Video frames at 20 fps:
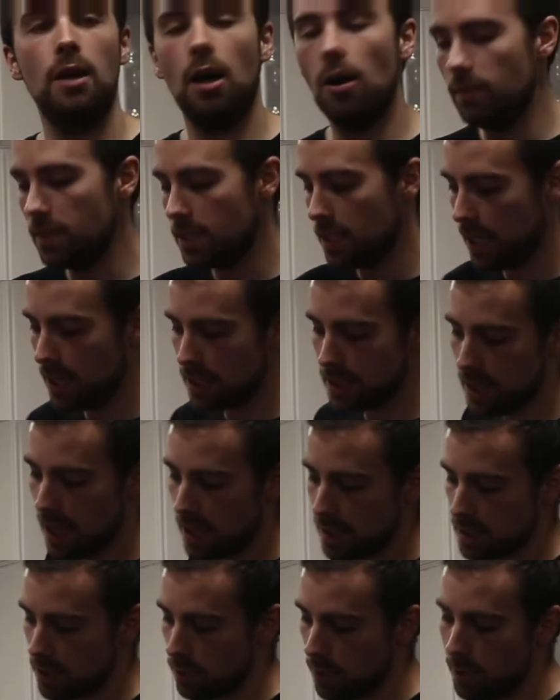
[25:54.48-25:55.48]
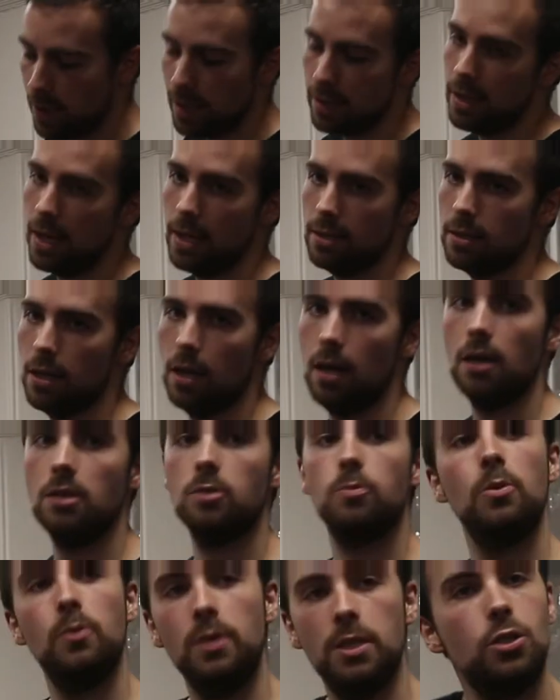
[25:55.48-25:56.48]
Obviously it's nicer when we have the ace of hearts,
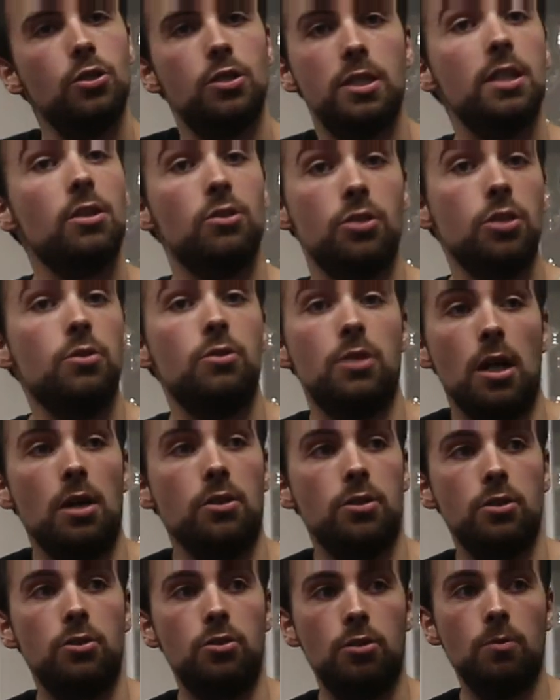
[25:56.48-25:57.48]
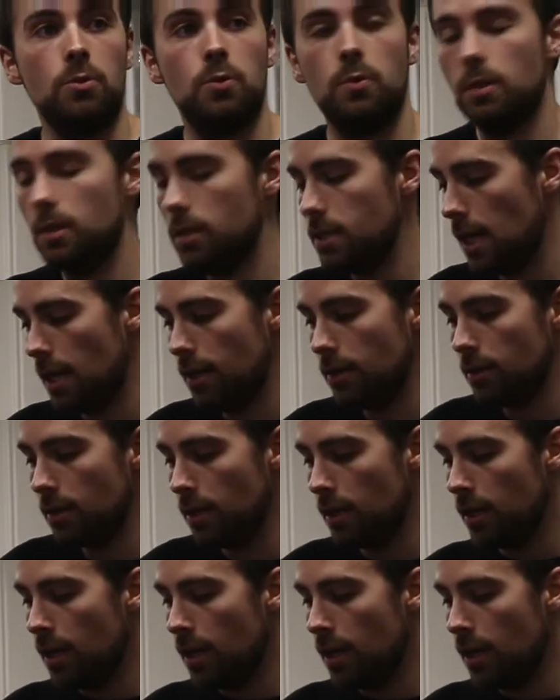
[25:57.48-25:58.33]
but we should still choose hearts as trumps with this hand.